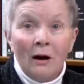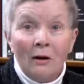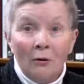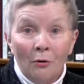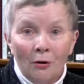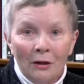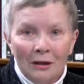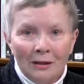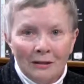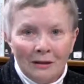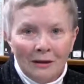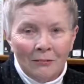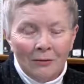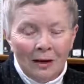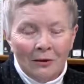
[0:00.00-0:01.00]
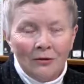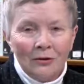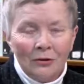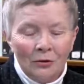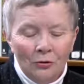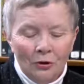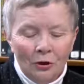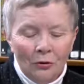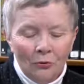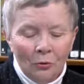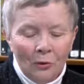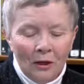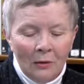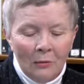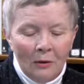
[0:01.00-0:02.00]
our audience on Radnor Studio
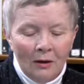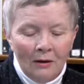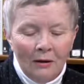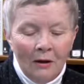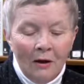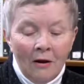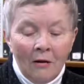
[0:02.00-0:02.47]
21,